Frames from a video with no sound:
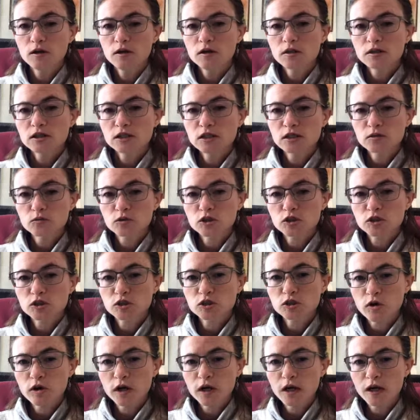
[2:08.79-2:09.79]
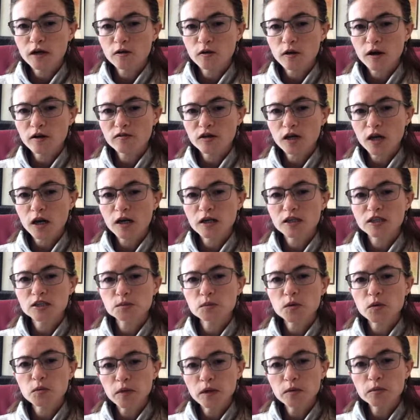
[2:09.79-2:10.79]
see which morning I don't have clients,
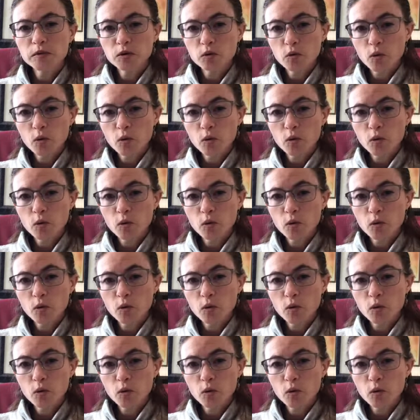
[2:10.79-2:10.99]
but maybe